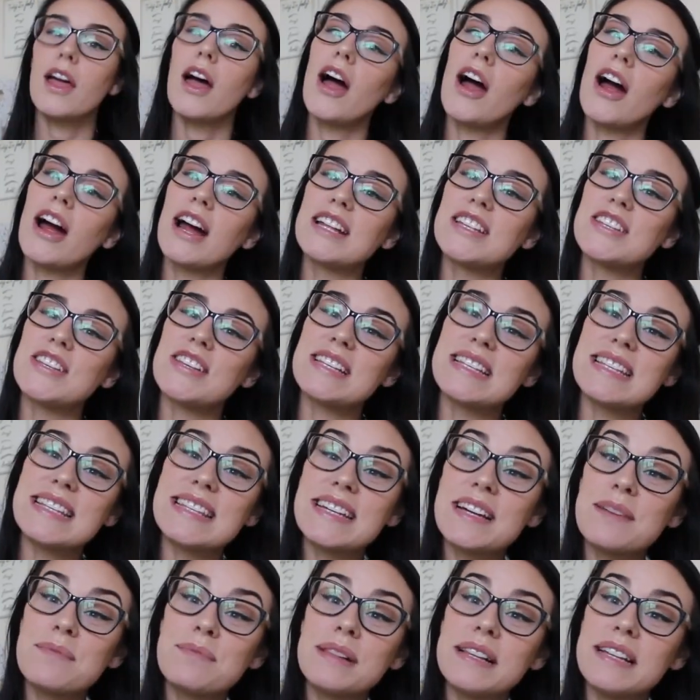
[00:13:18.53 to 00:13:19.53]
Alright, so this is
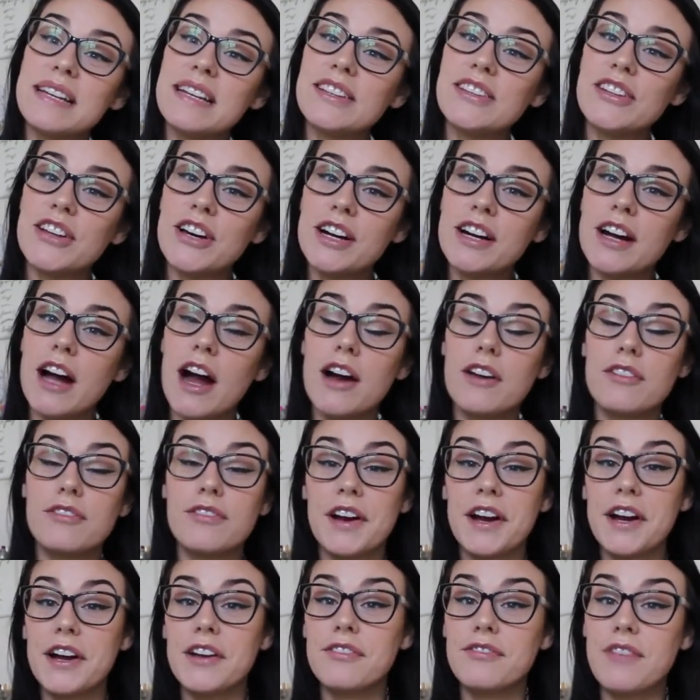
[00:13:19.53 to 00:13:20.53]
the completed look. Our
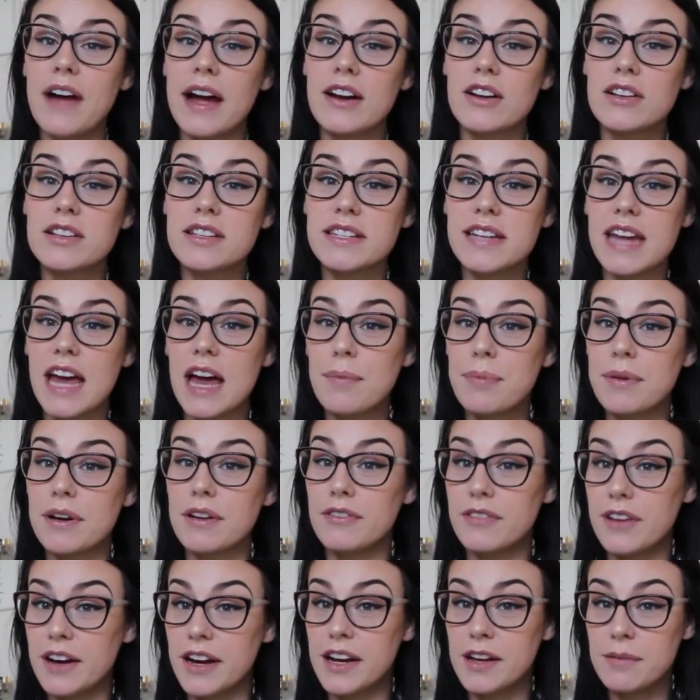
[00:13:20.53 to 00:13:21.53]
very final step, and
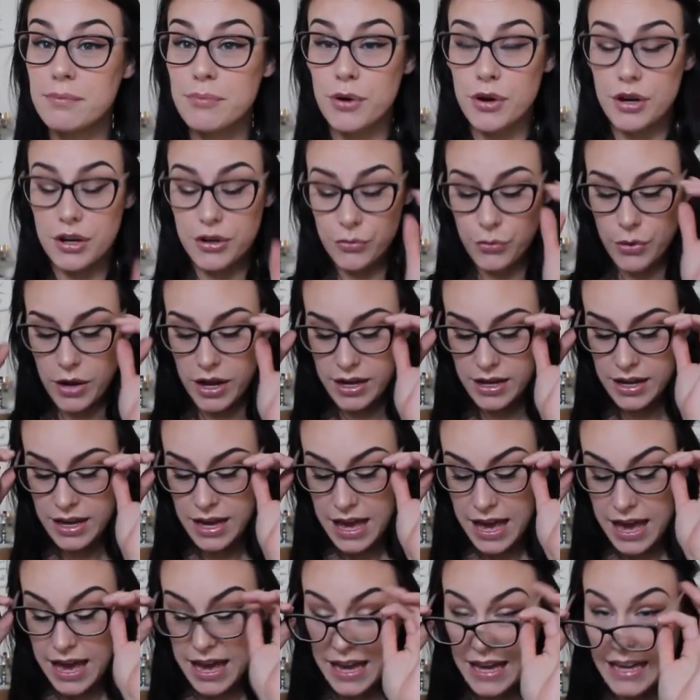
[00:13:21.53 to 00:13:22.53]
a very important one,
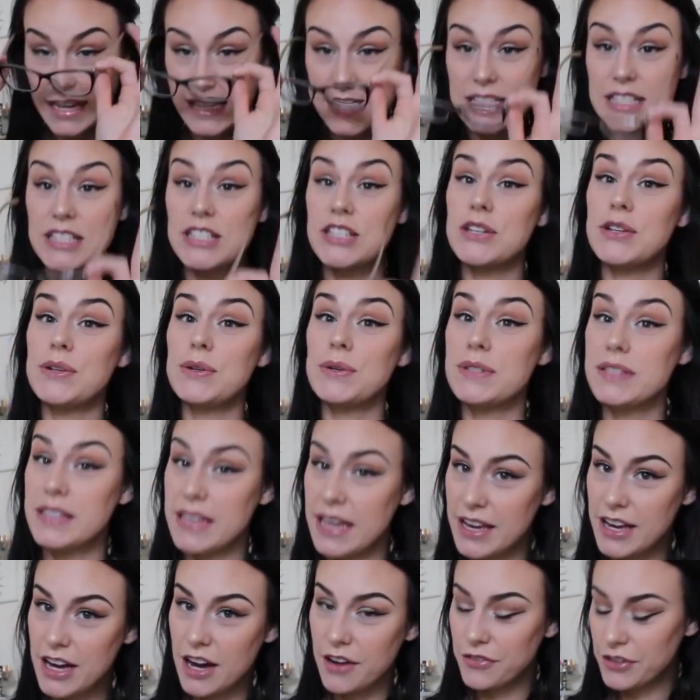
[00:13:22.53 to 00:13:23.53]
is to
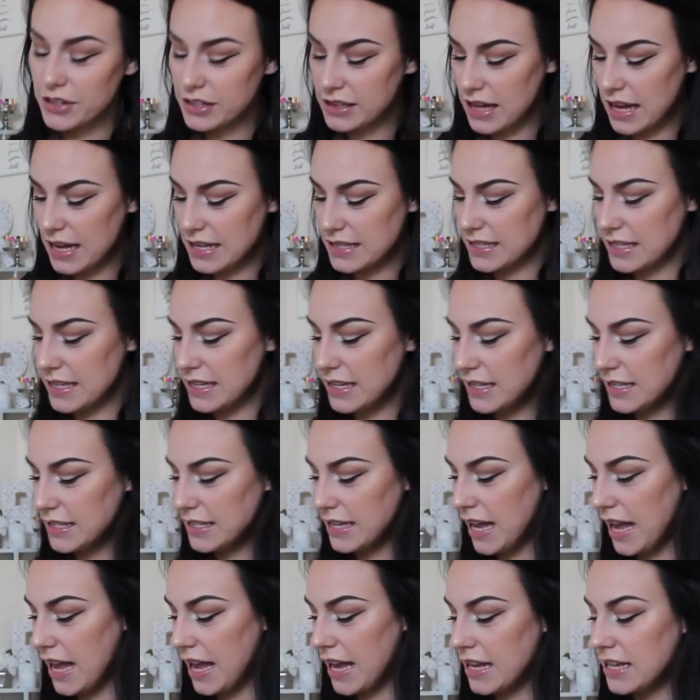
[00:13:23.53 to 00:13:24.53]
take off your glasses
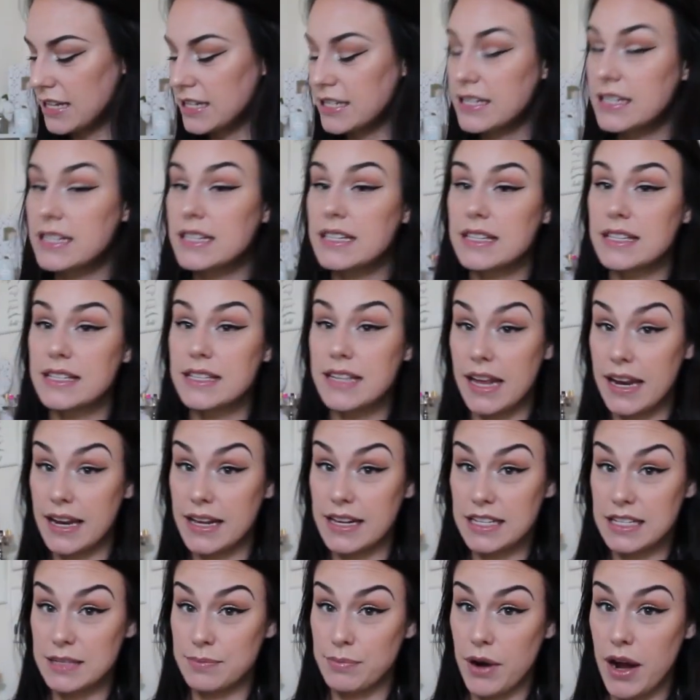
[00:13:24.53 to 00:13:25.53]
and
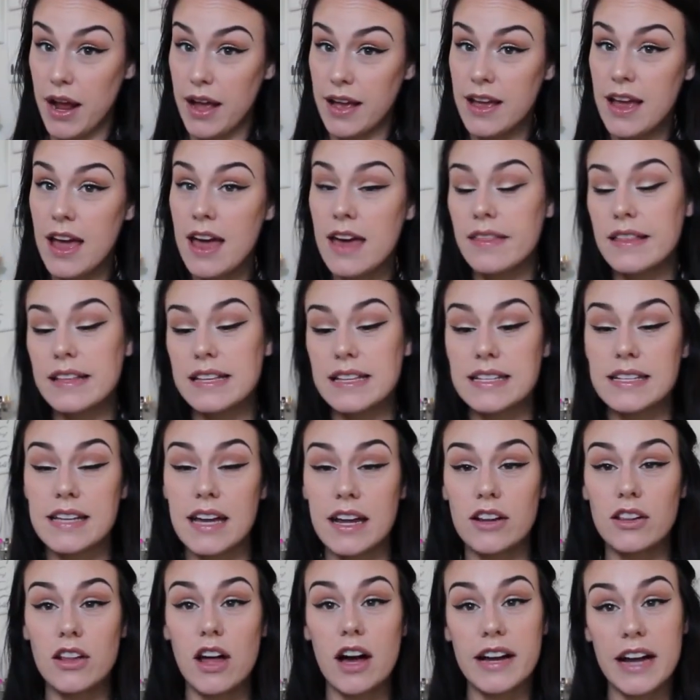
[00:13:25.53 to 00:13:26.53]
setting spray. This is
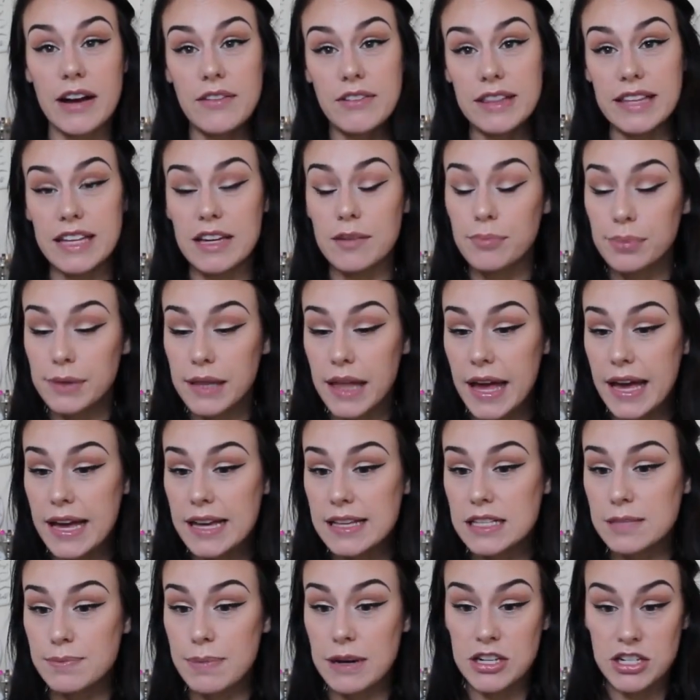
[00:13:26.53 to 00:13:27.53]
going to lock everything in
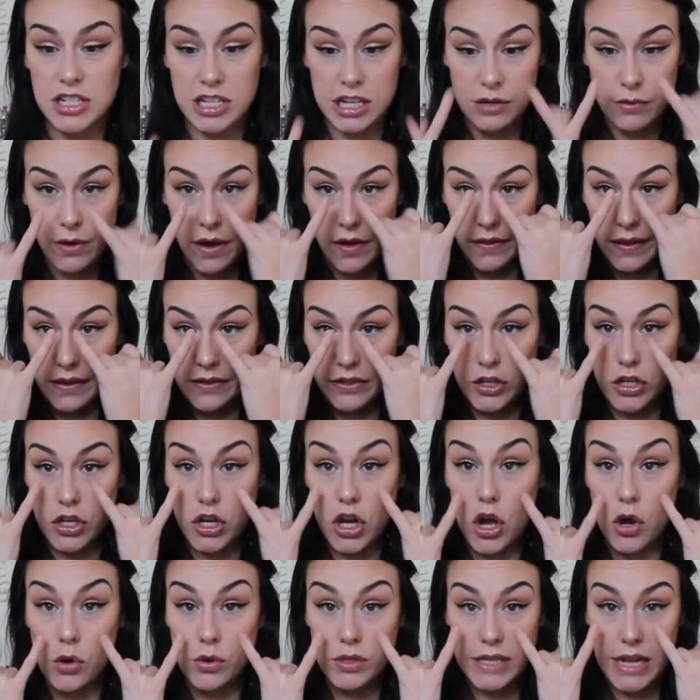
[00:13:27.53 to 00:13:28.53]
place, especially around like the
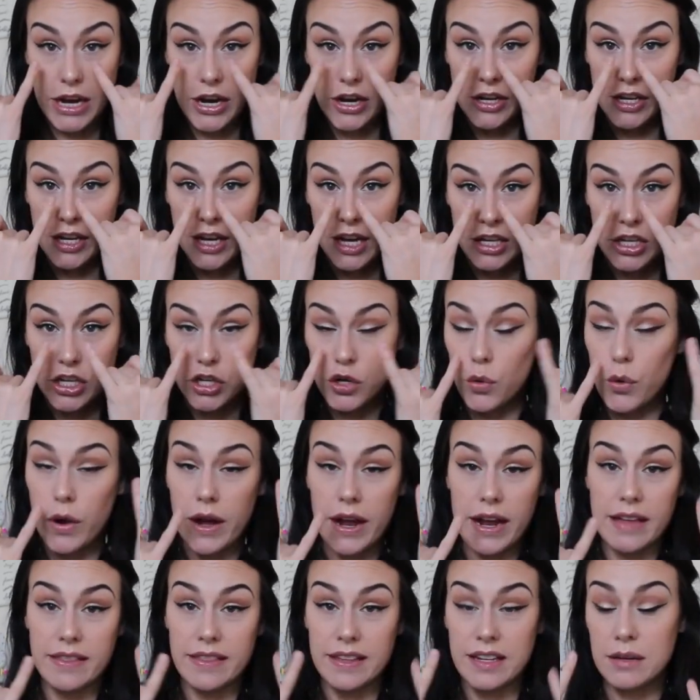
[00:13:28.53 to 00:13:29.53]
nose area. You don't
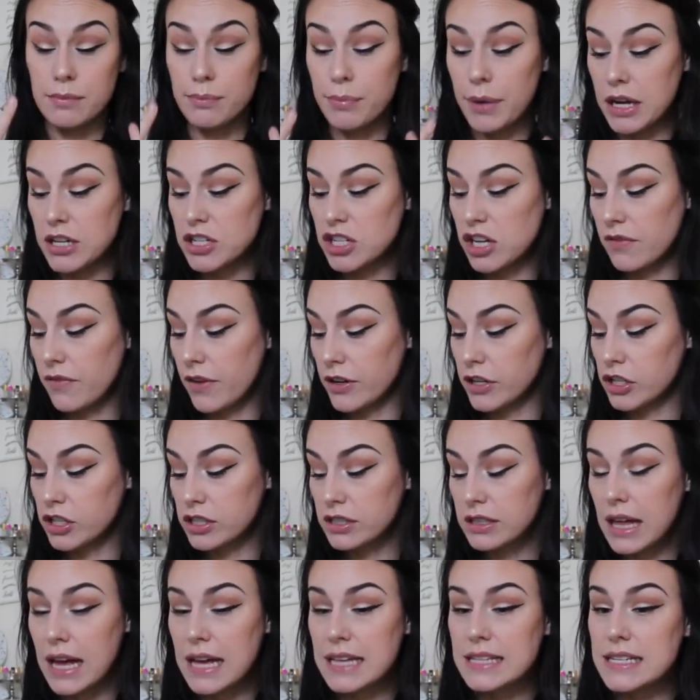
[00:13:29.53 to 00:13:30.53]
want anything to budge off on your
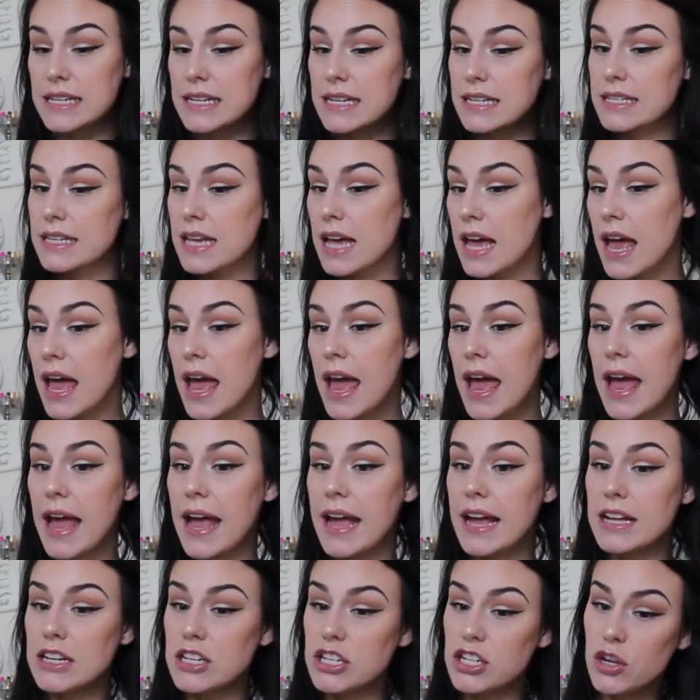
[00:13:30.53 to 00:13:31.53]
glasses,
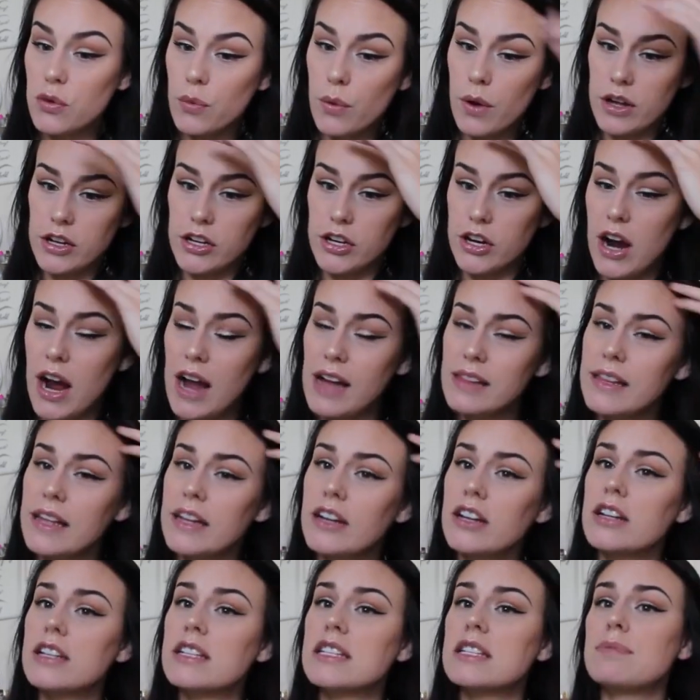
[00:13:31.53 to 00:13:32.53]
and you don't want your
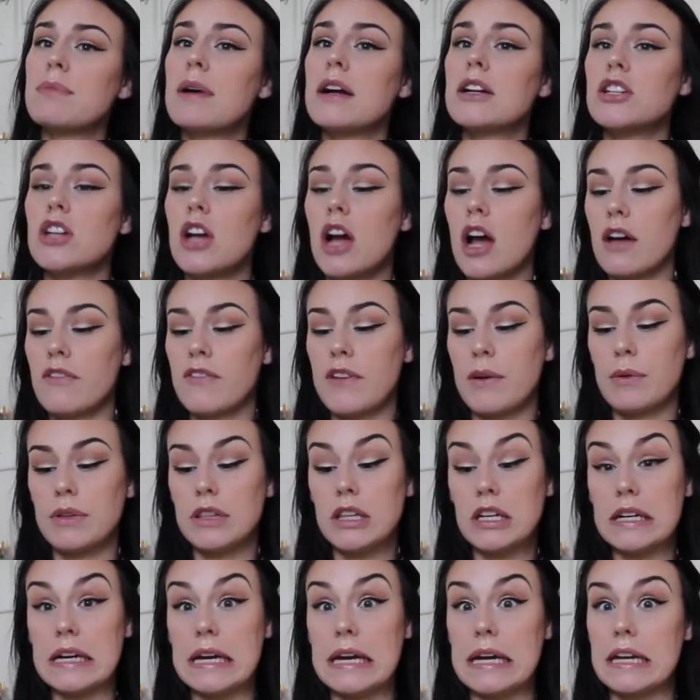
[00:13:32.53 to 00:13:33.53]
eyeliner to smudge off. It would
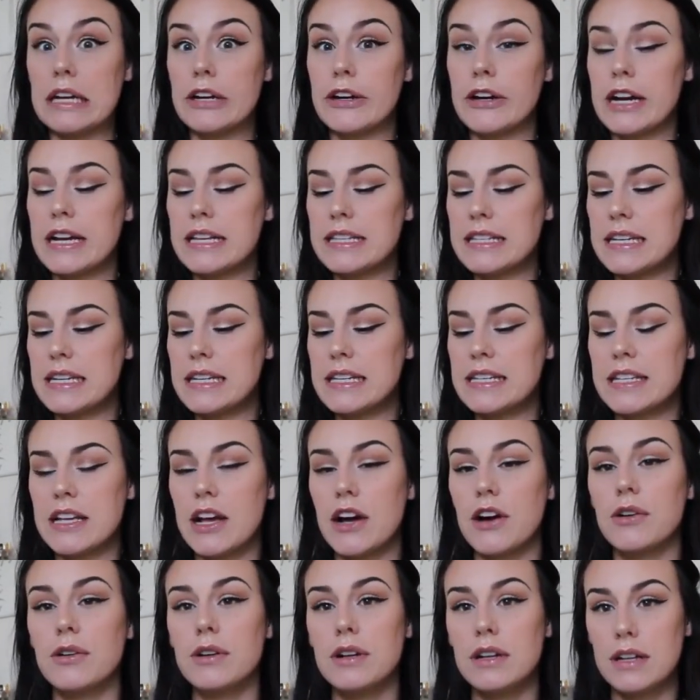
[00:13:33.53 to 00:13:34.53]
look kind of crazy,
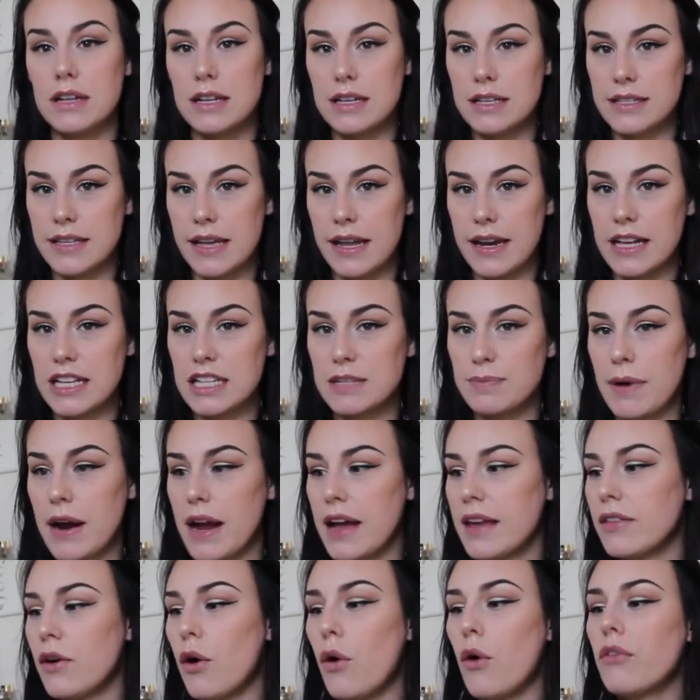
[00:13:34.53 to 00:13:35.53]
so setting
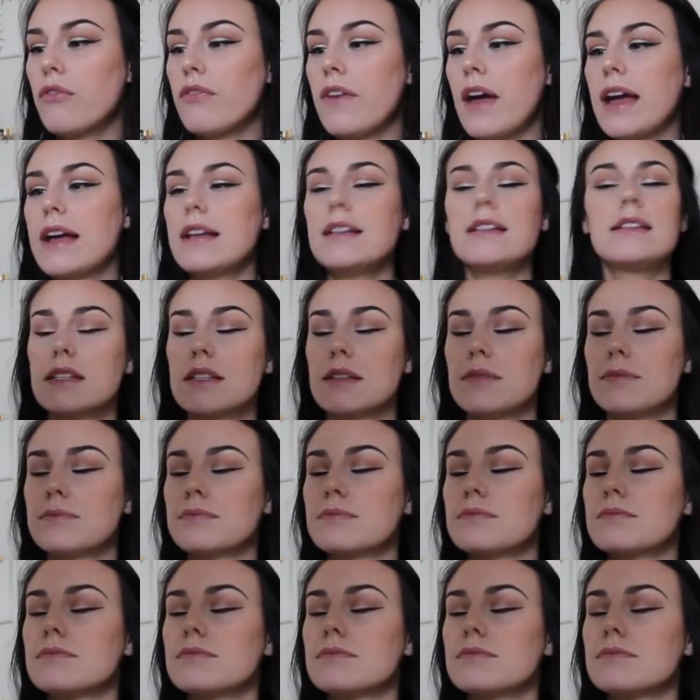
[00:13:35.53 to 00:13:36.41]
spray the whole face.